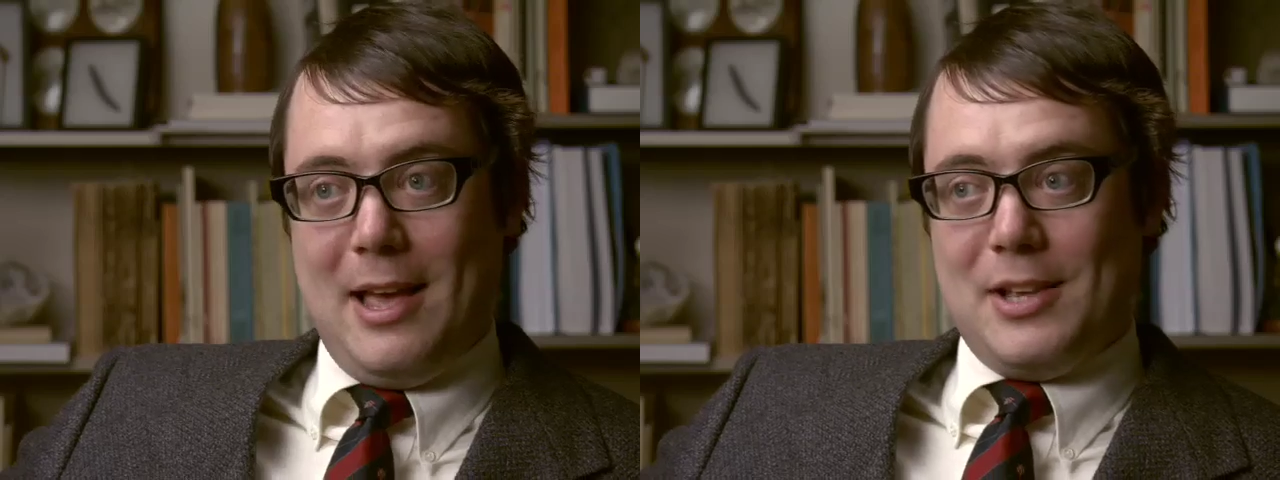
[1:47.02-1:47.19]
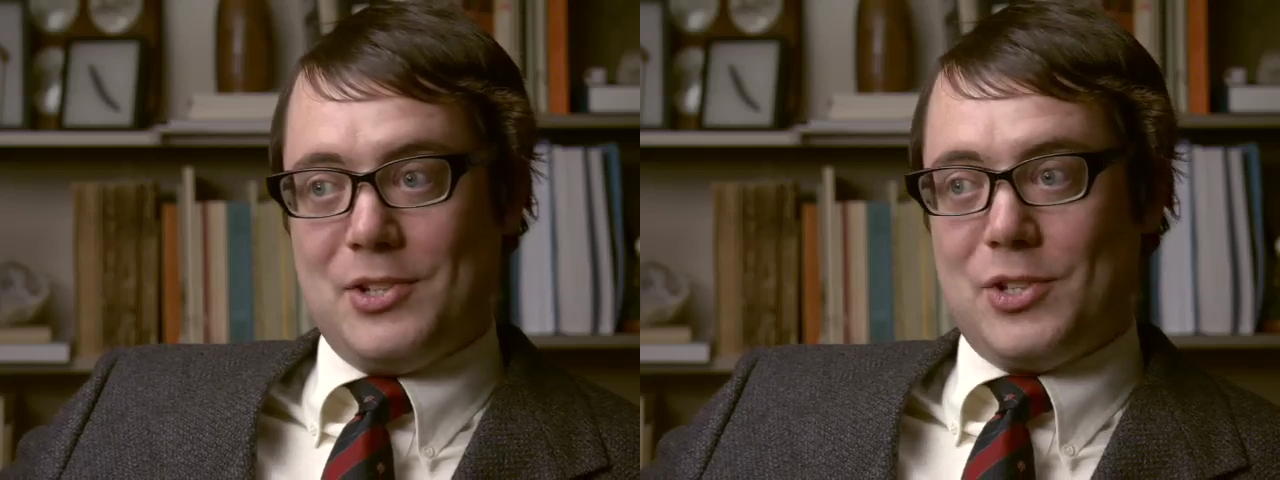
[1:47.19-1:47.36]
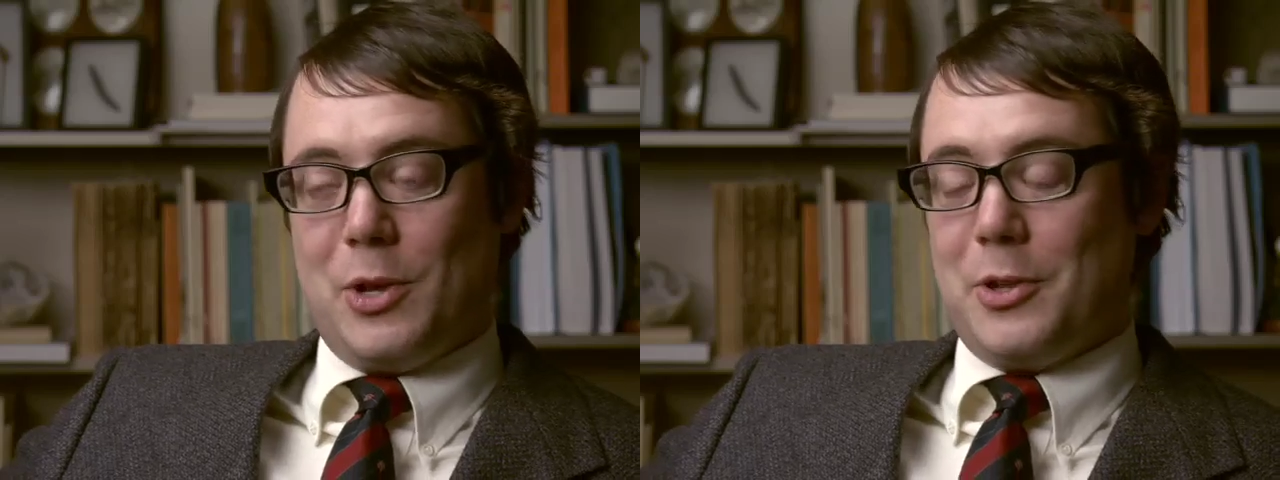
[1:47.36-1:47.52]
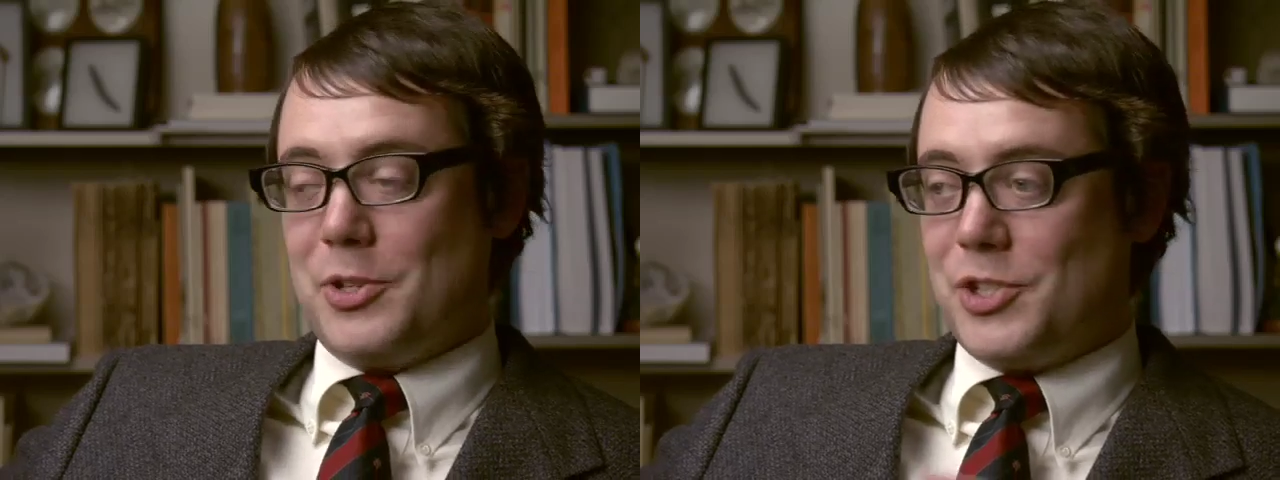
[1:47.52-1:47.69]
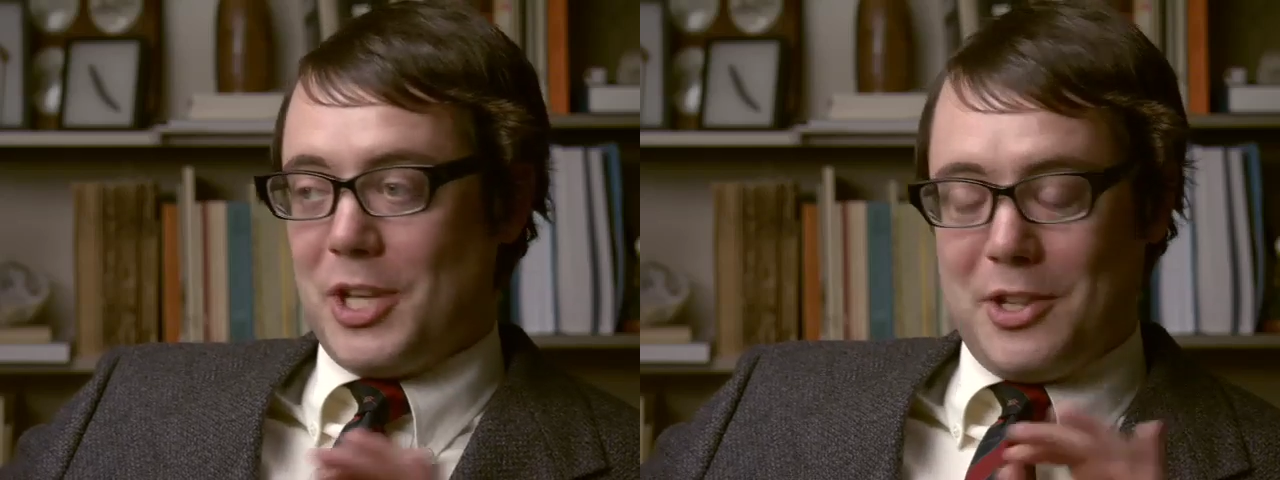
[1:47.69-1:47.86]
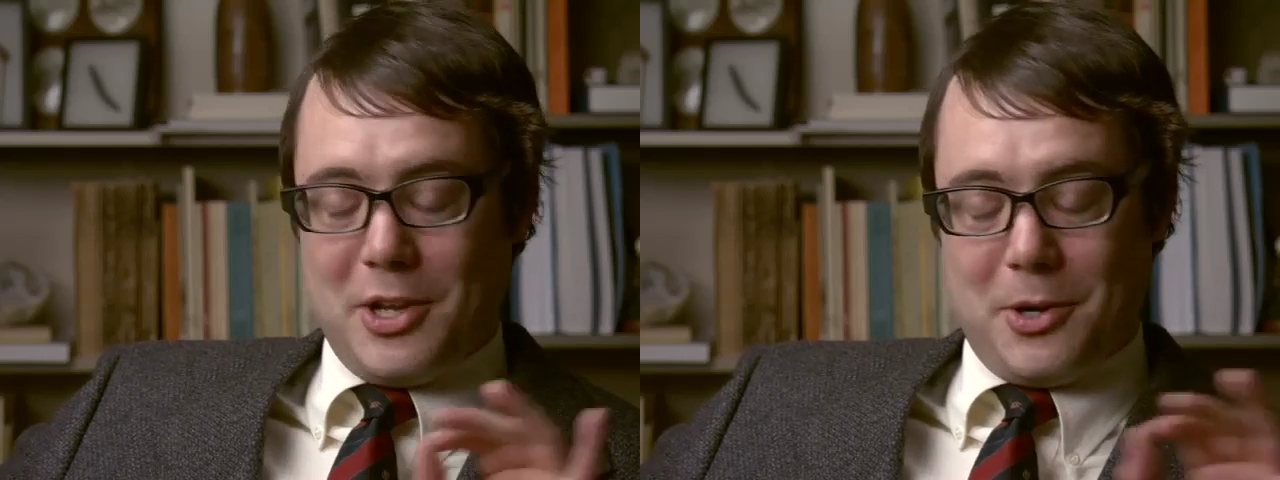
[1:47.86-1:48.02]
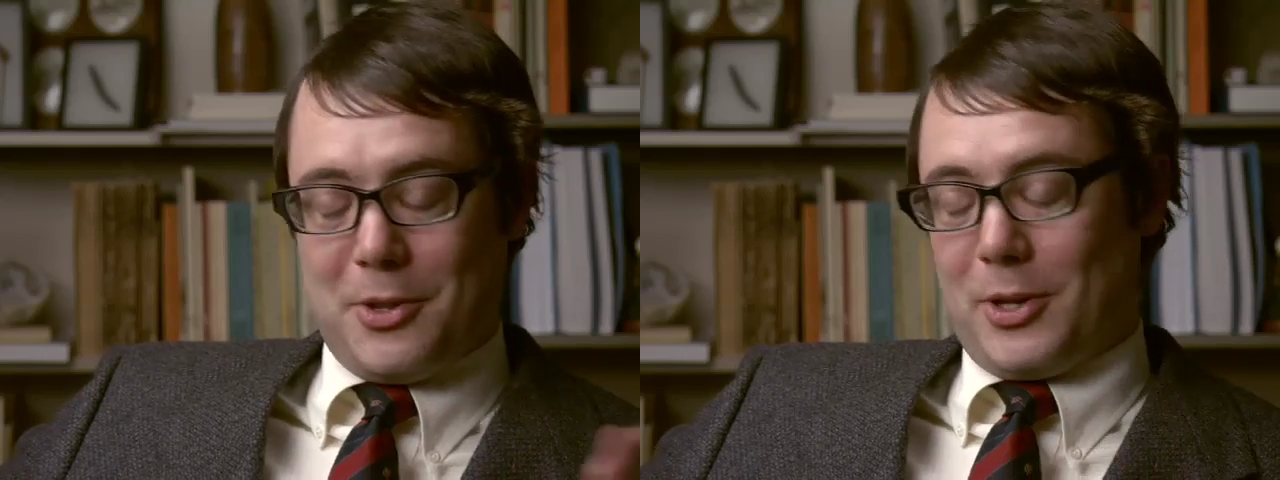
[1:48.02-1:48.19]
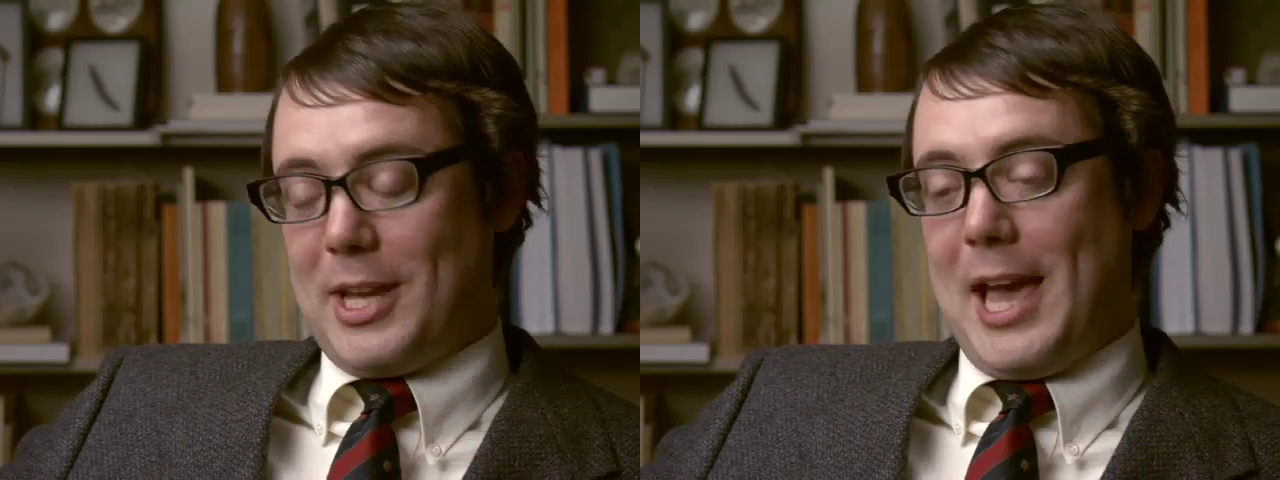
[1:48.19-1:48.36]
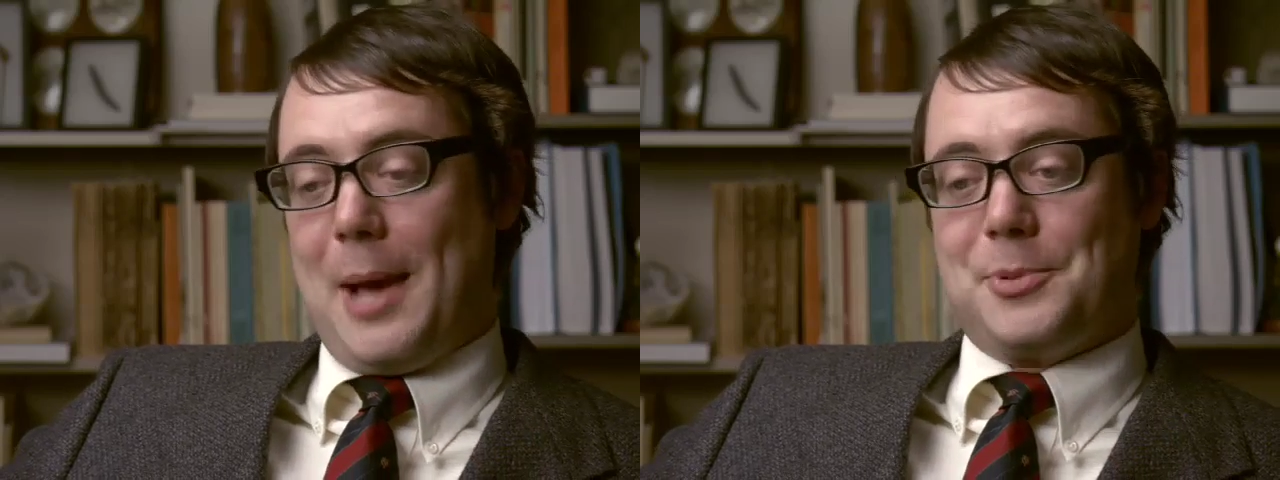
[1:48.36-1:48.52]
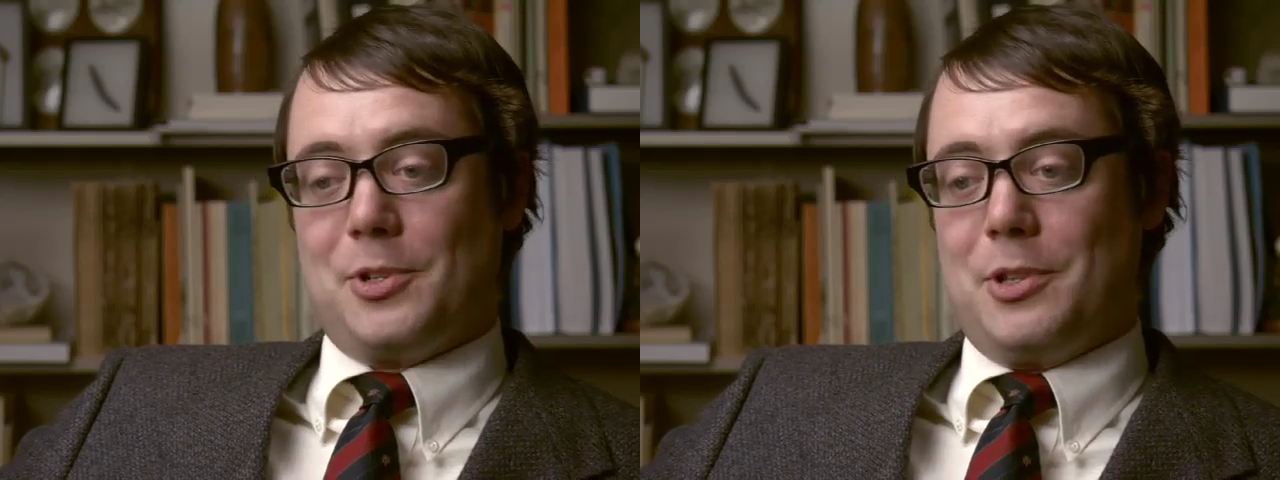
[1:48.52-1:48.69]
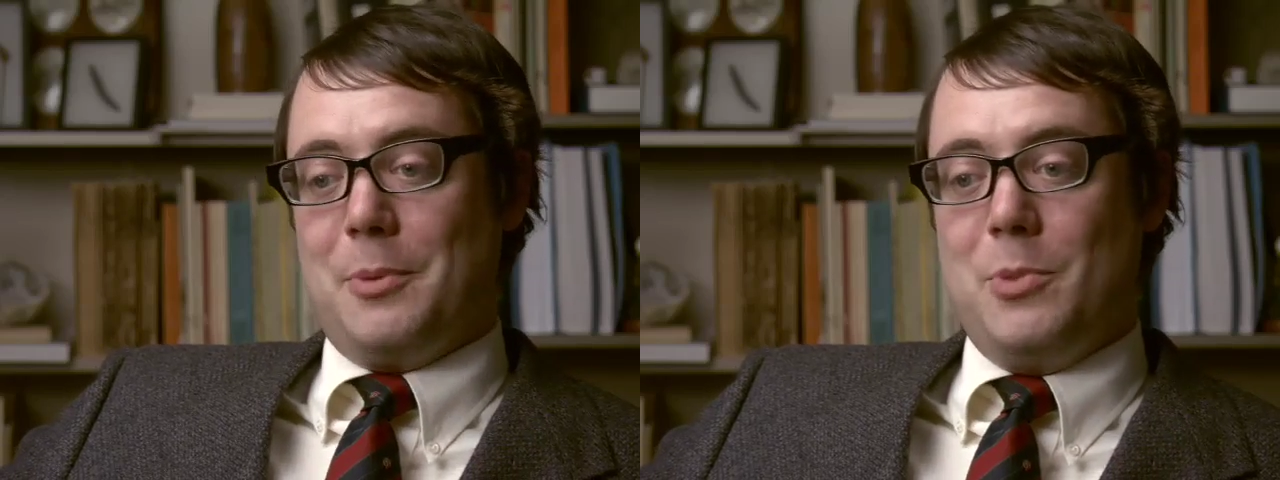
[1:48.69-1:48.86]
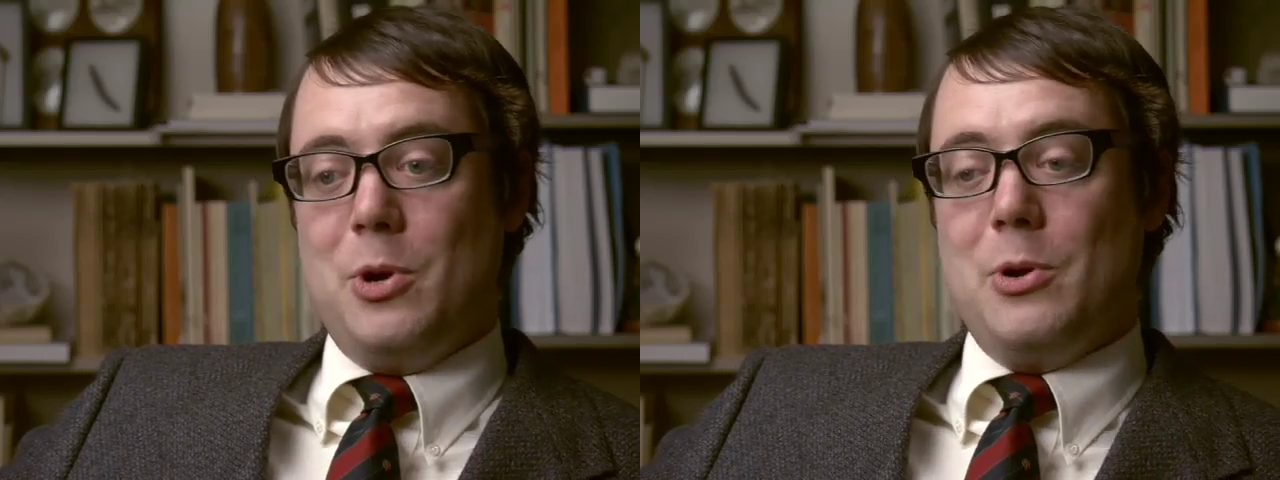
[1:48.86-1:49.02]
So they're sitting there in their caps on
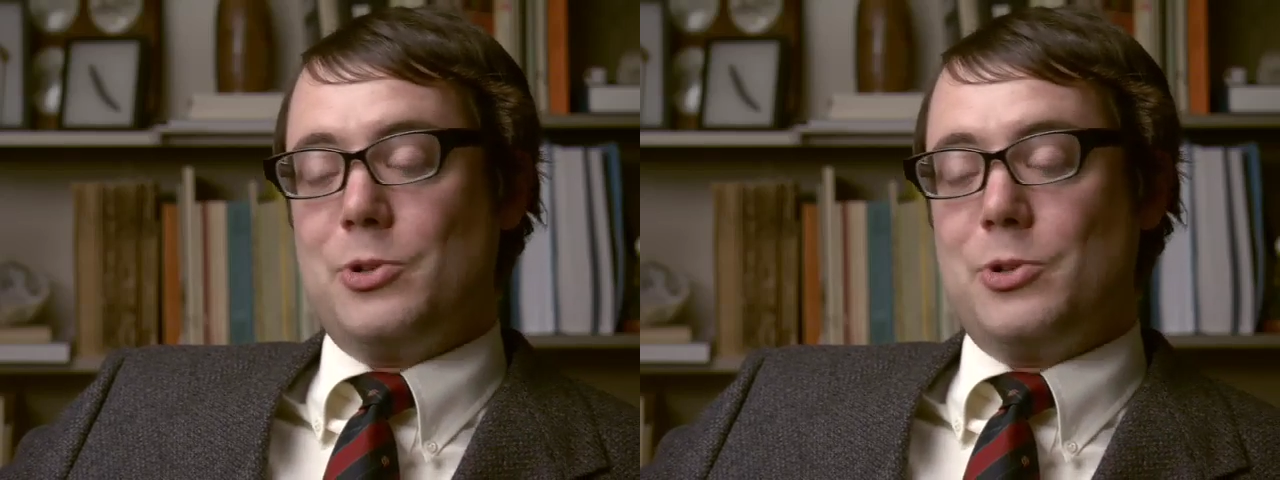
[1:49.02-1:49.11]
the moon